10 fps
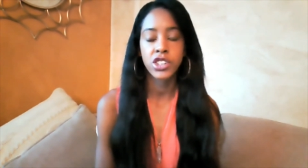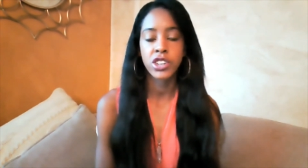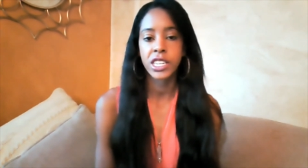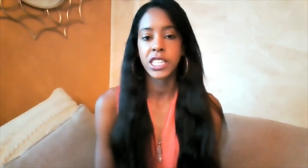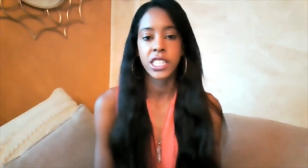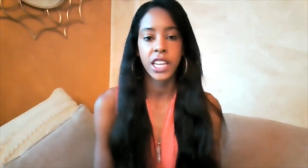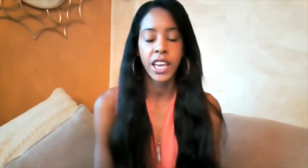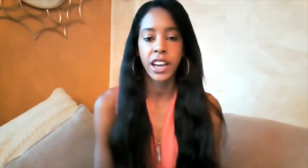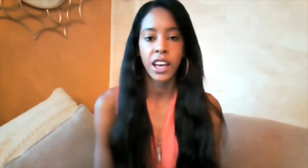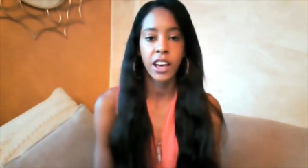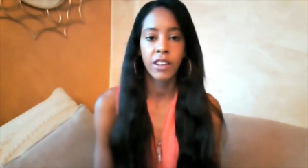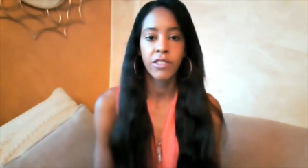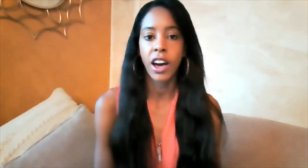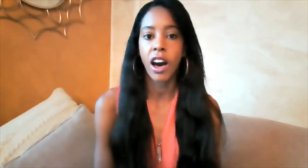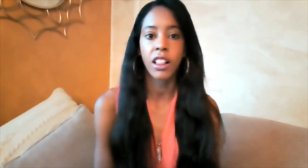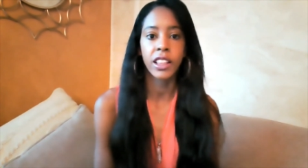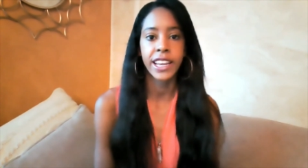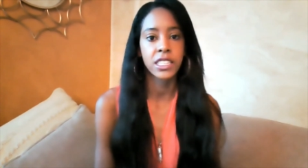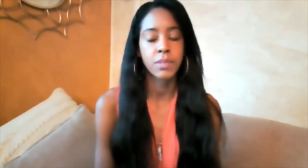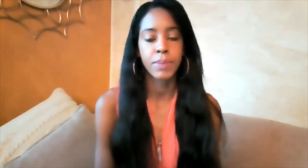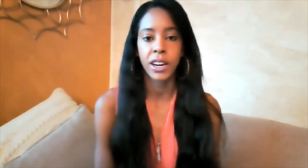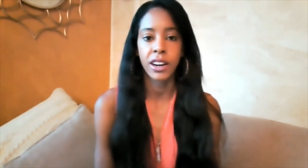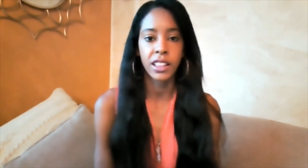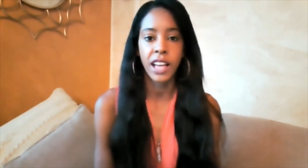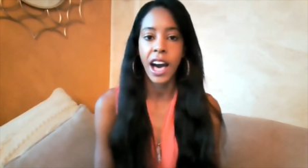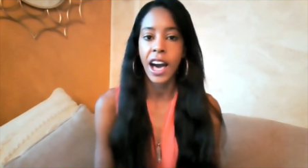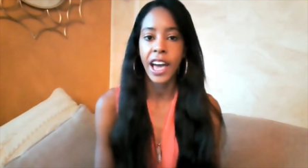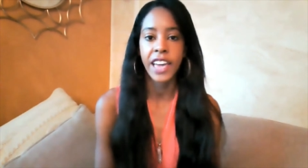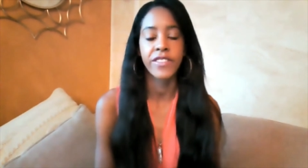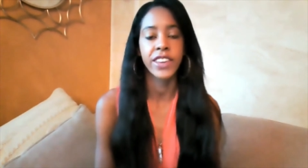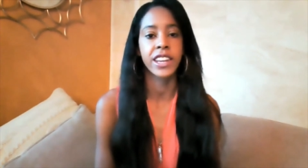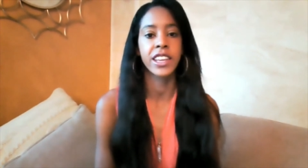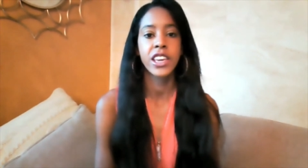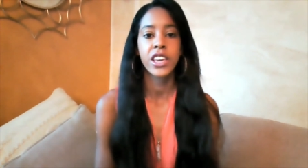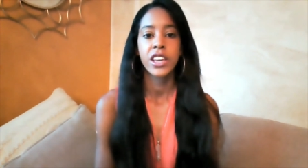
tradition of the holiday spirit alive and